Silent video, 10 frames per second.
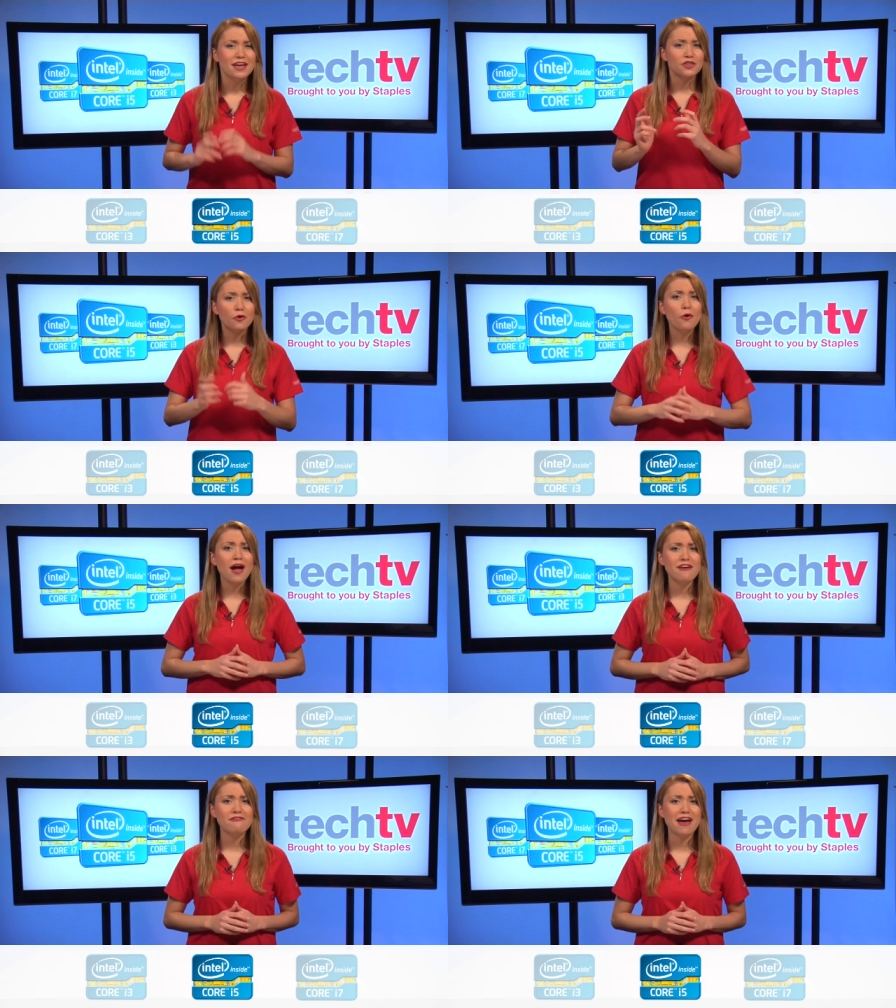The Core
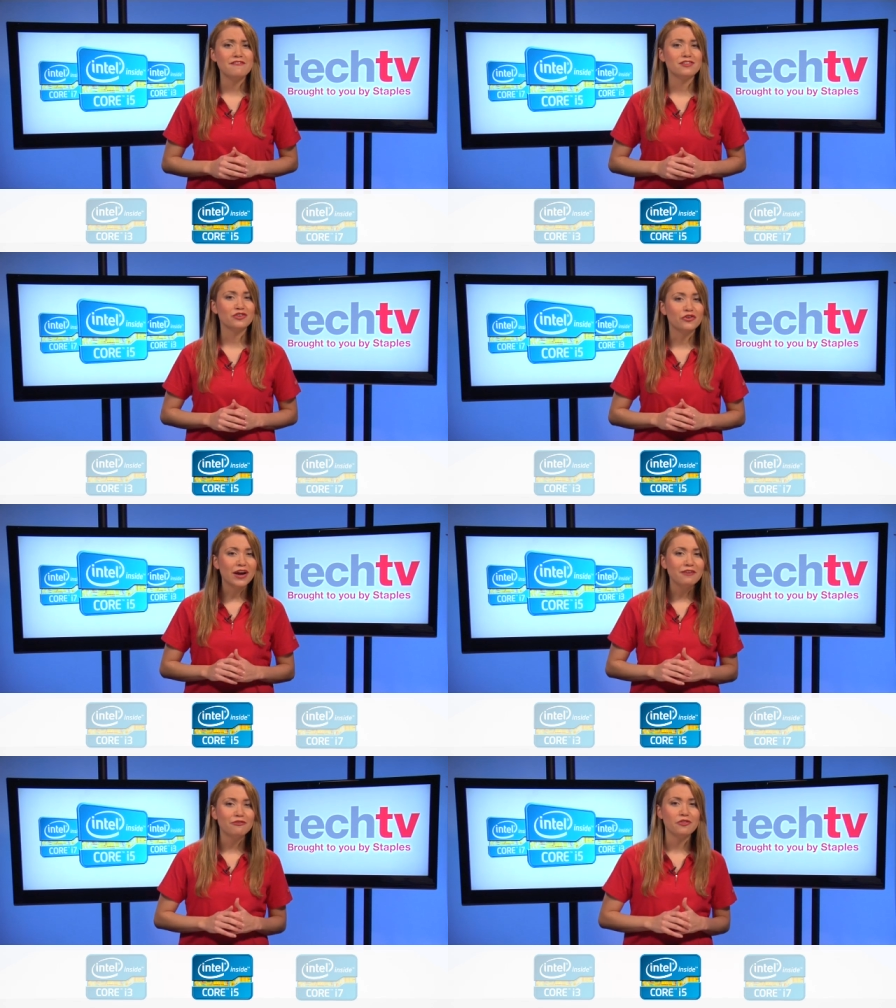i5 is
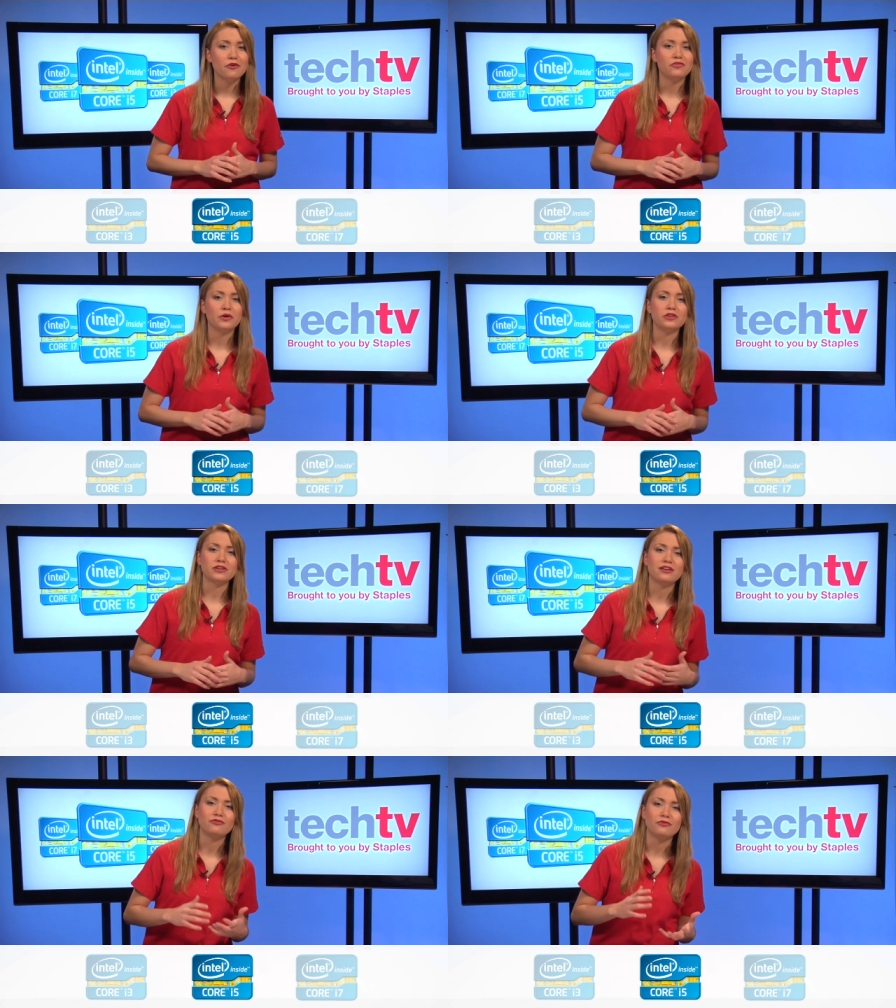great for those who are
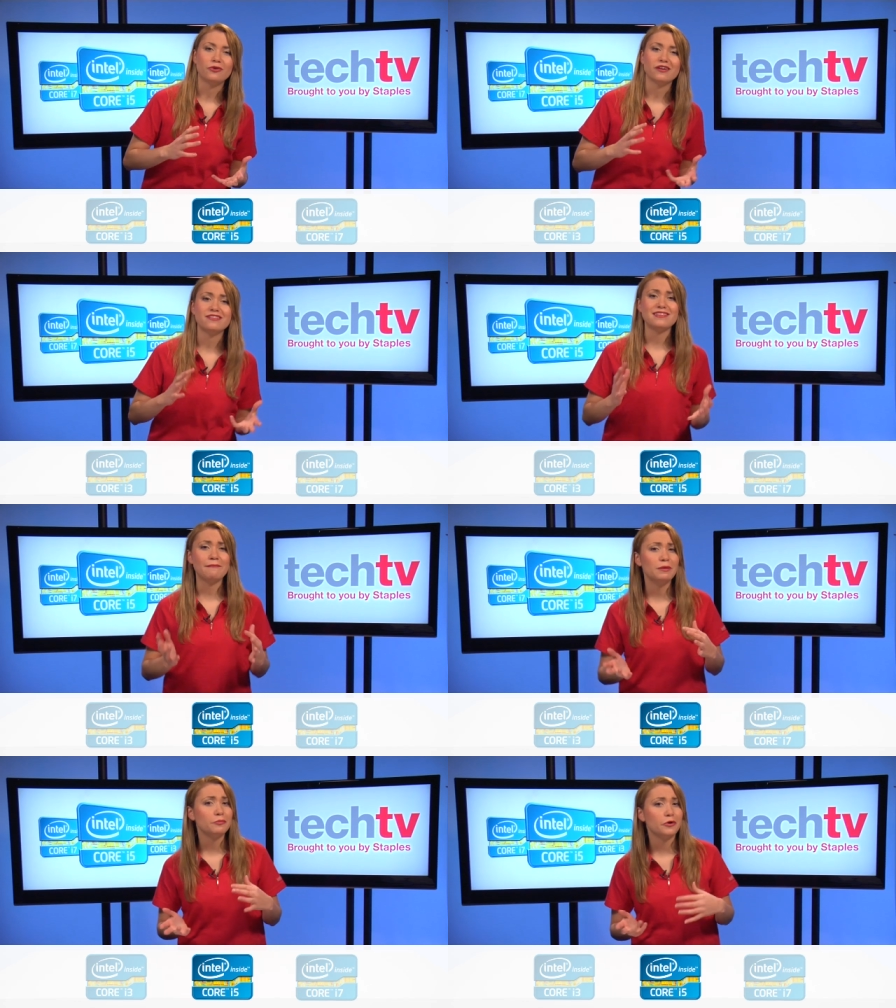looking for
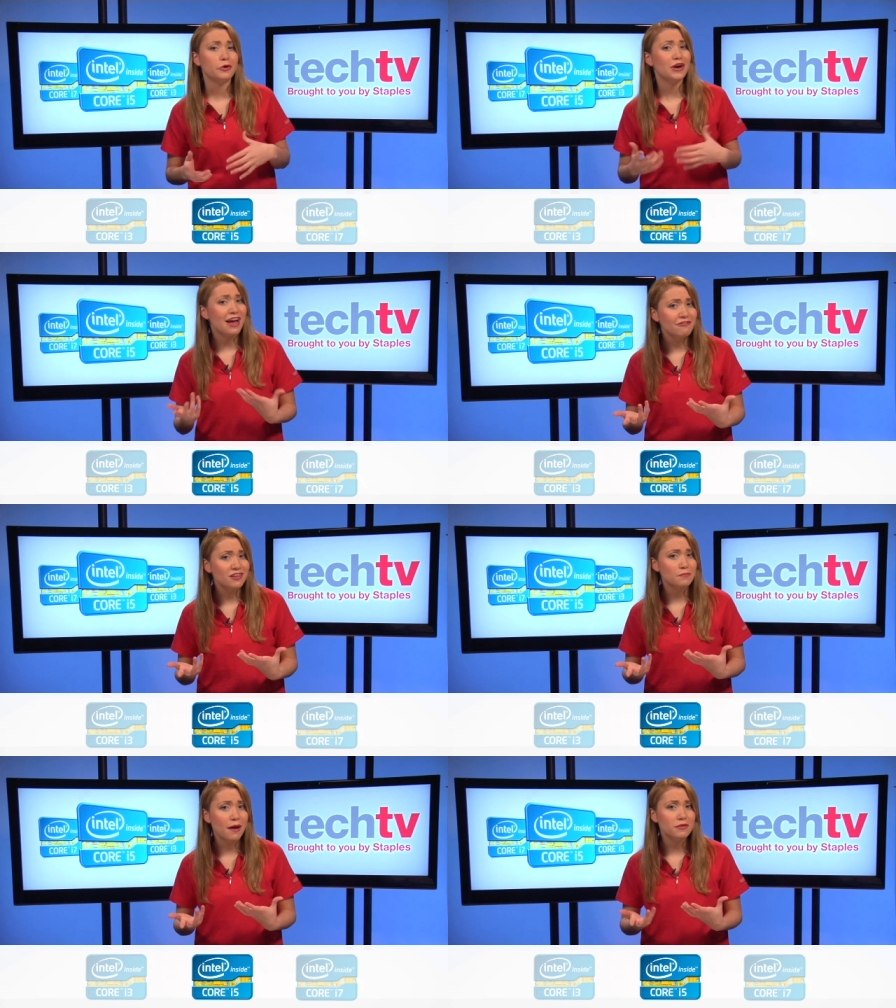semi-pro
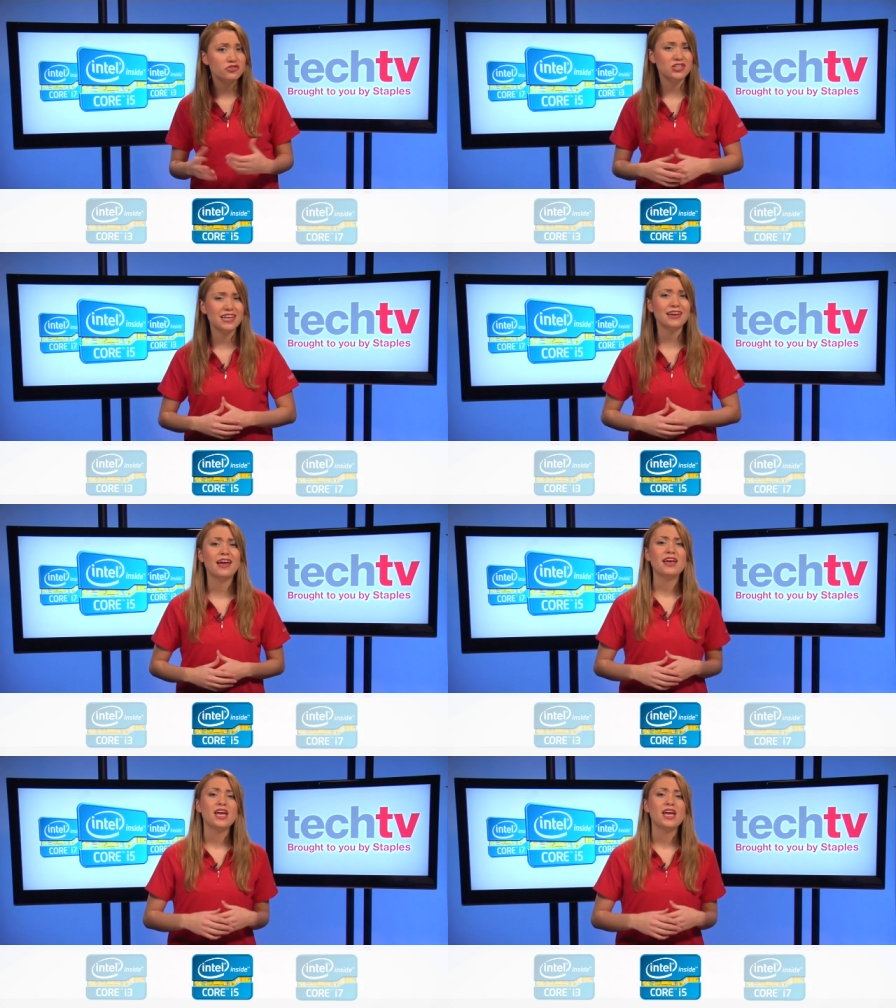graphics publishing,